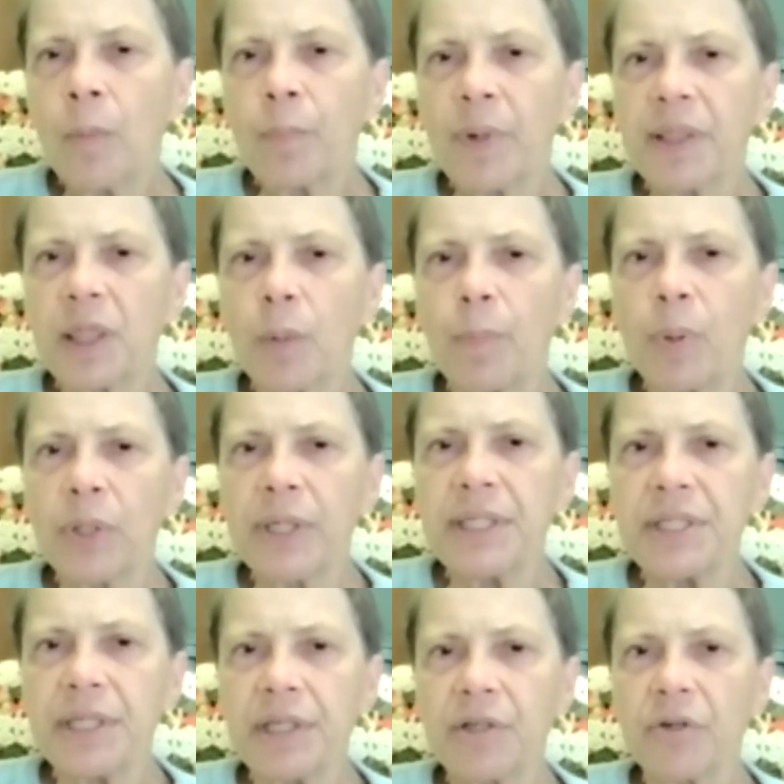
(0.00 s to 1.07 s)
But the point
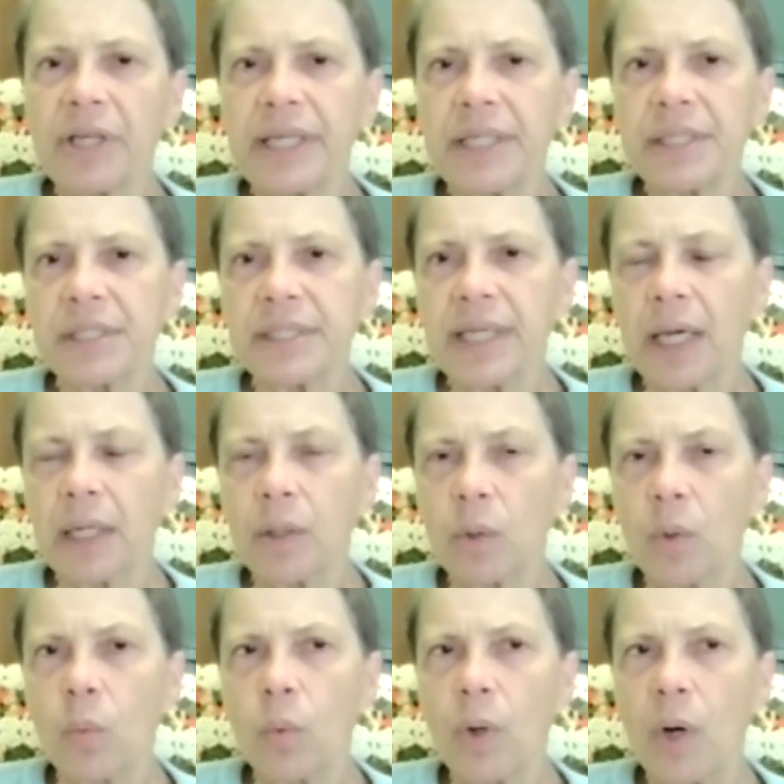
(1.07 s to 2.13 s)
here is that
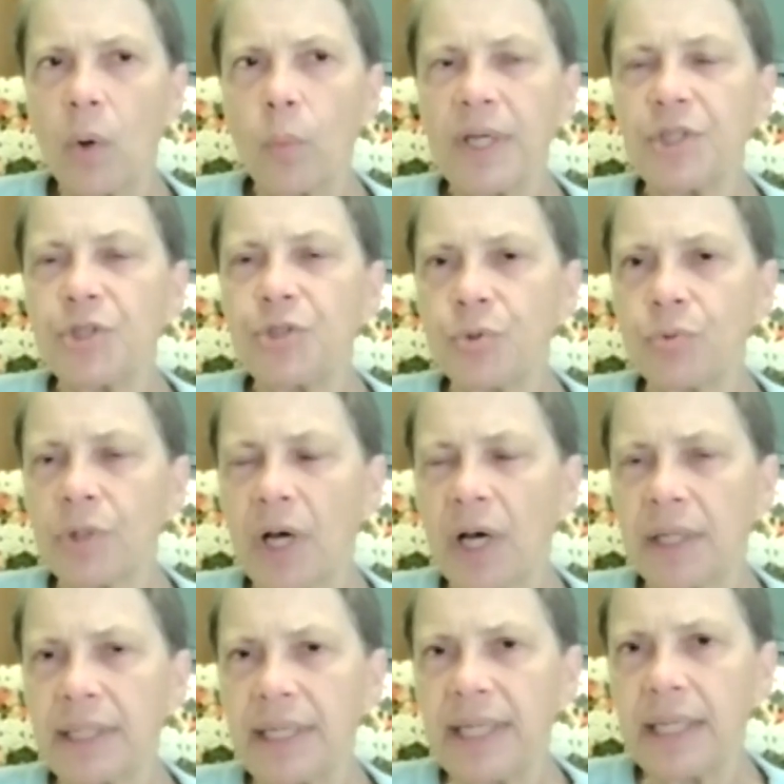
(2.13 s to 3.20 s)
what we do
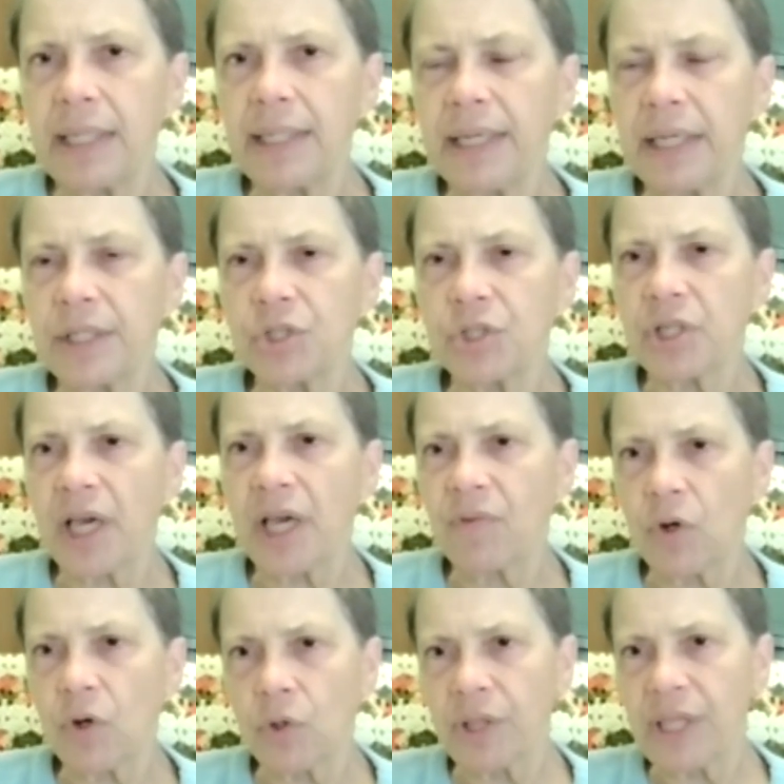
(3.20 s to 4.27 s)
not need is to have
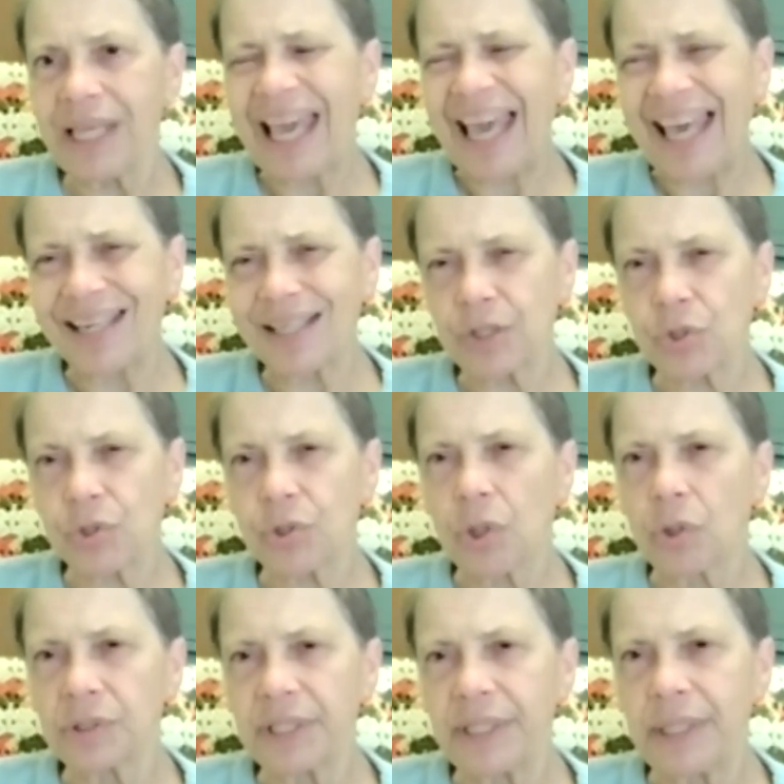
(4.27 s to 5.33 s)
all the added
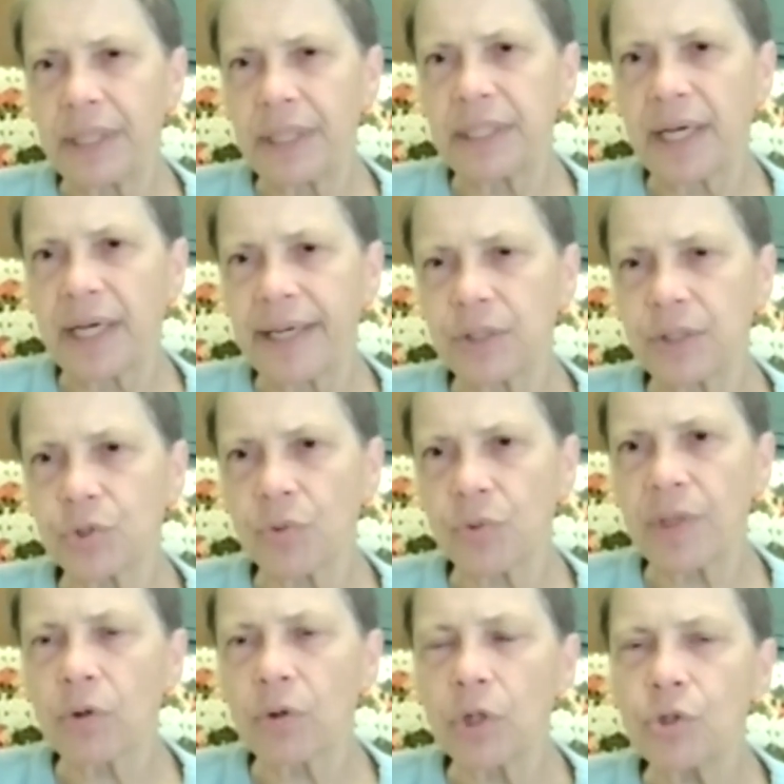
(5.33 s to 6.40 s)
salt in the diet. So
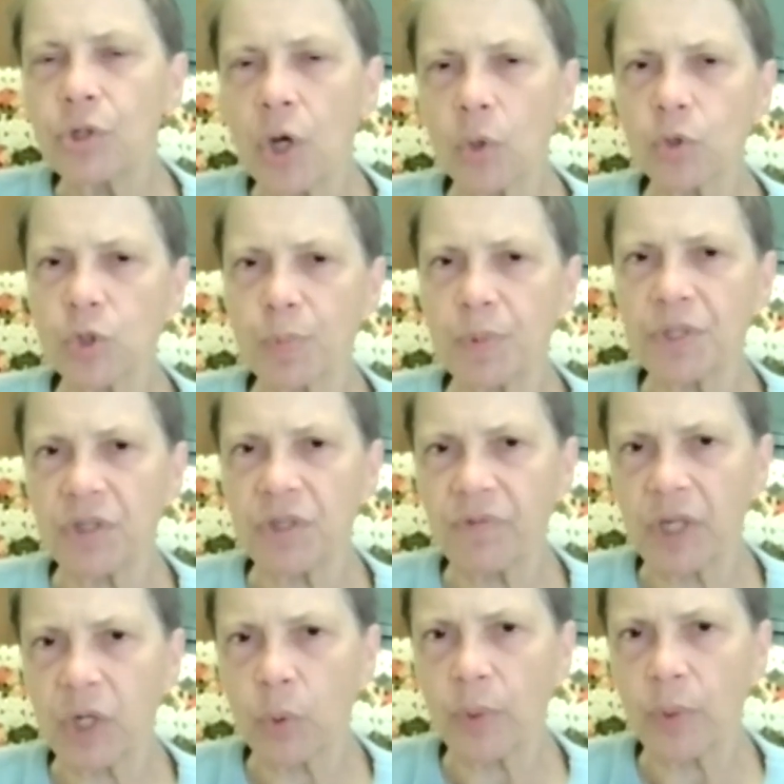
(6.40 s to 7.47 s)
there are no
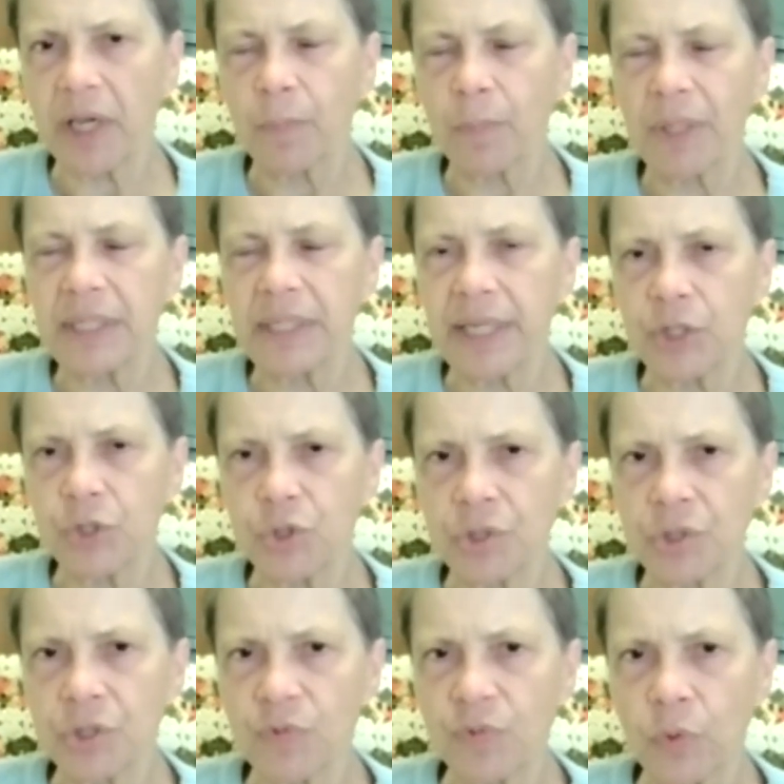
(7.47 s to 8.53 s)
specific
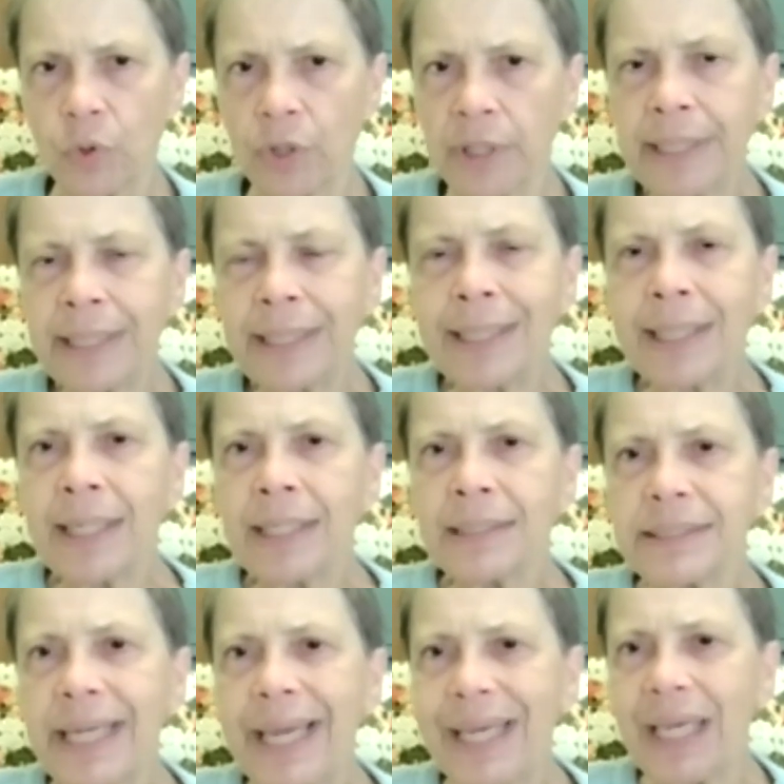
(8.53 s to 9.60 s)
recommendations for
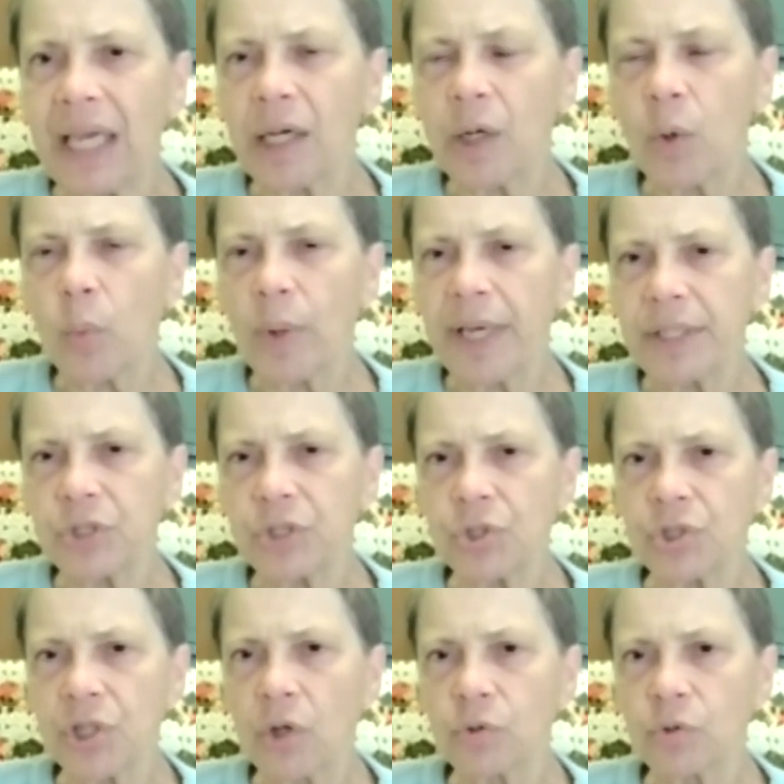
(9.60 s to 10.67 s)
taking away
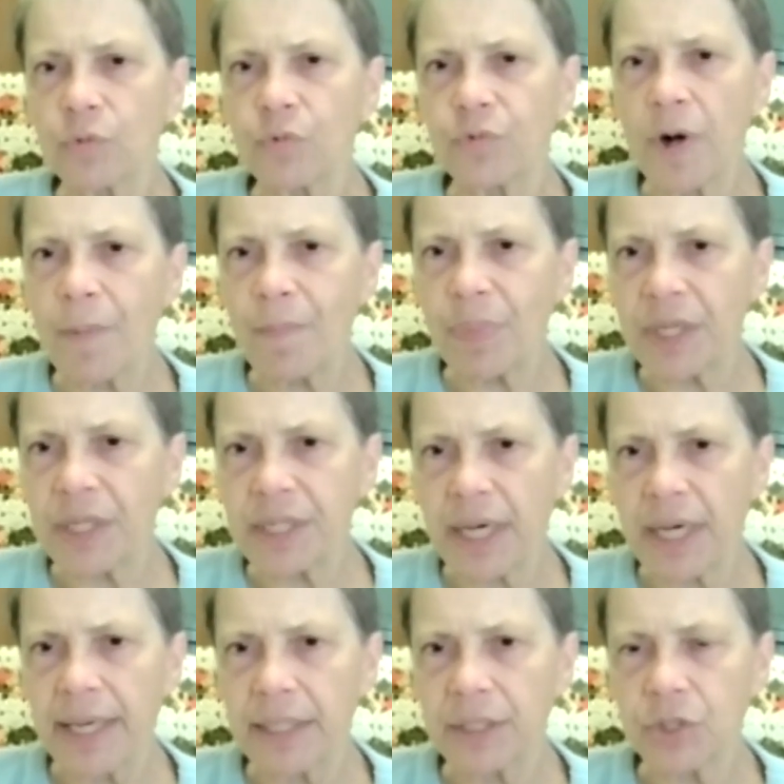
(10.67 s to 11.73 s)
salt from the
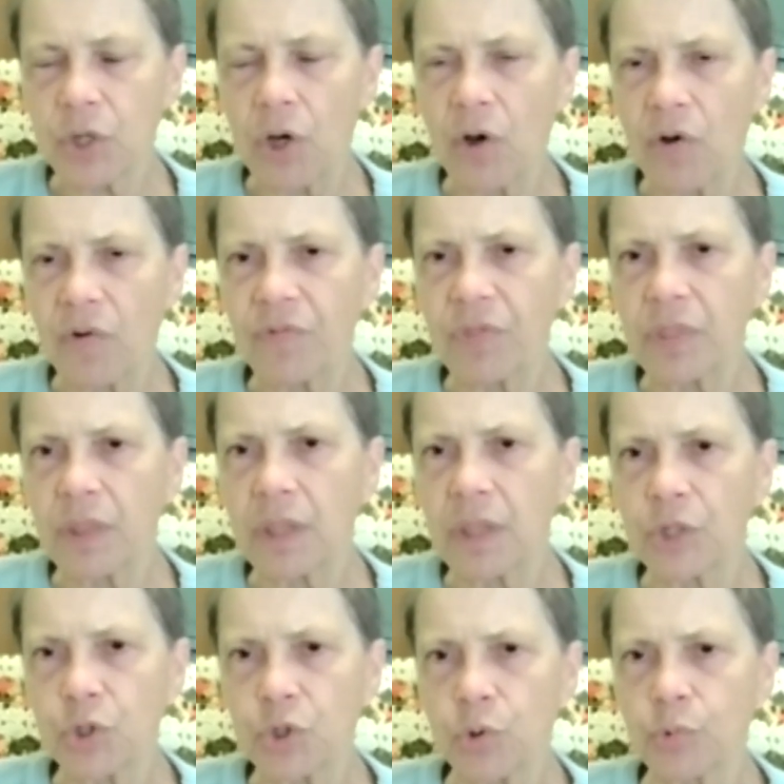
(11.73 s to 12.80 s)
diet of
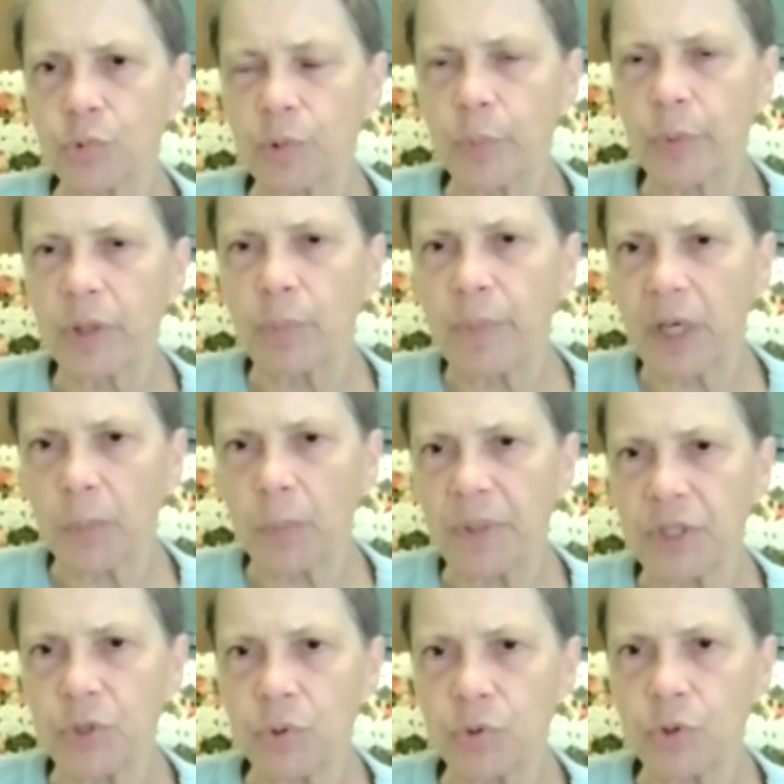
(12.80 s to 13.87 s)
the children with
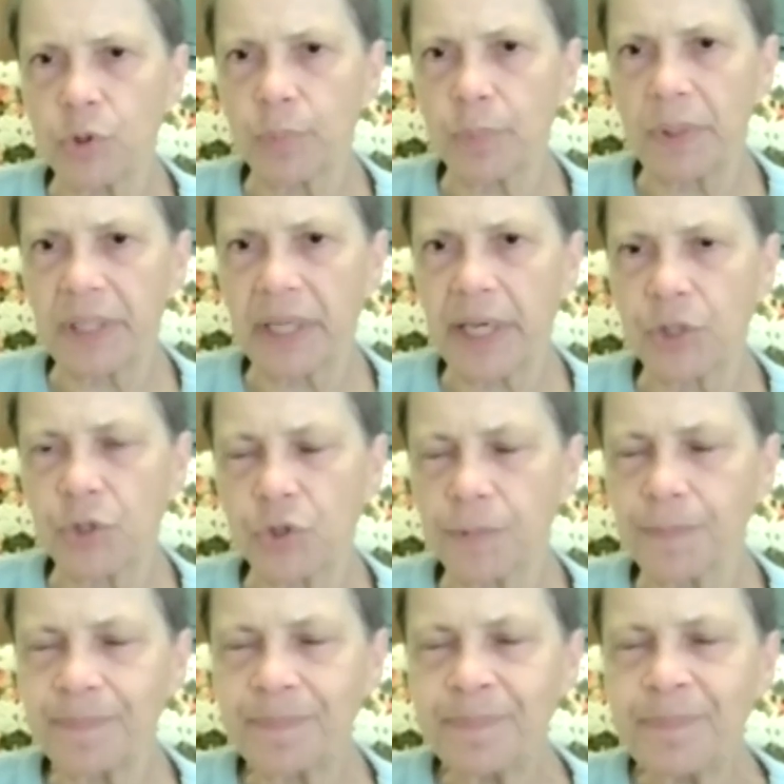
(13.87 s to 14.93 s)
MECP2 duplication.